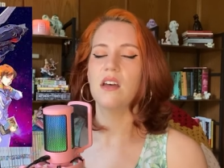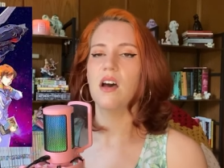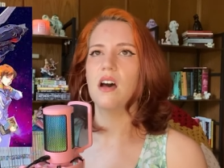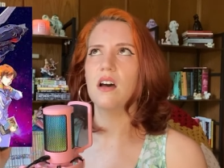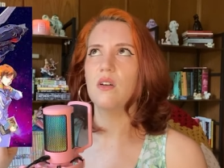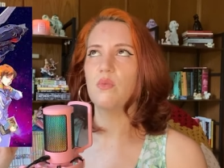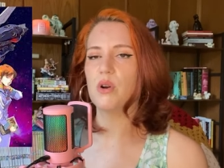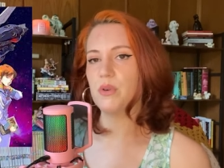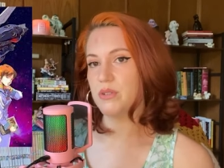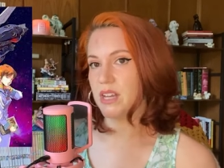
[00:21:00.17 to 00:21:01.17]
uh,
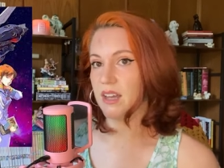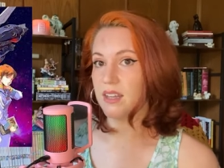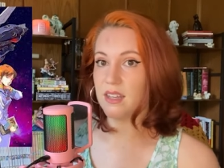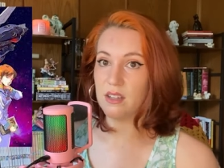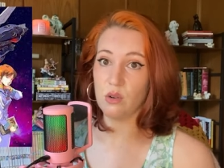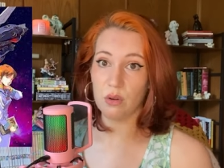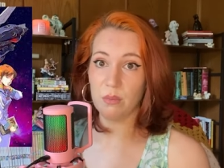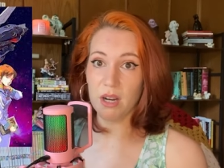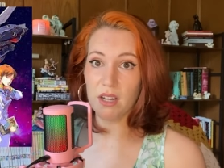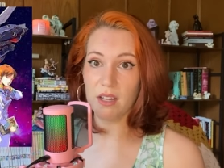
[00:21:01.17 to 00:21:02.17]
Robotech in North
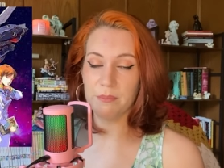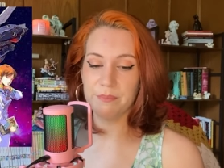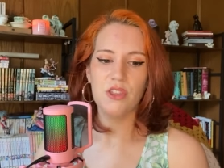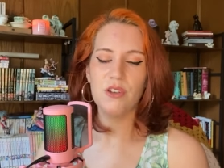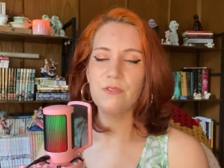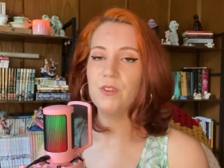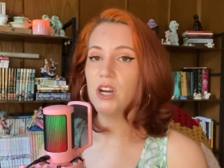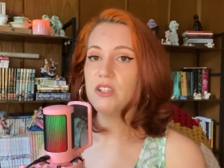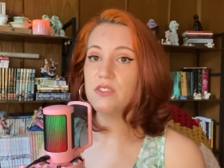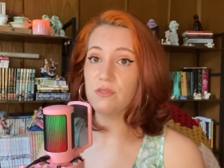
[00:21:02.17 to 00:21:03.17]
America. The
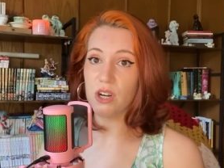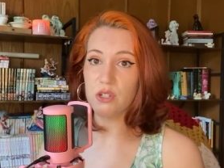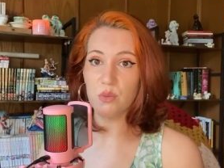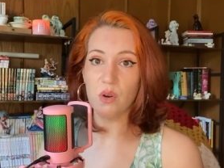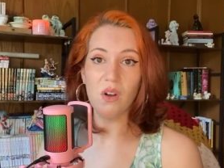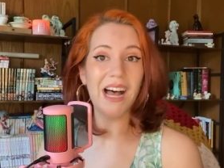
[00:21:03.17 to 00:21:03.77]
first virtual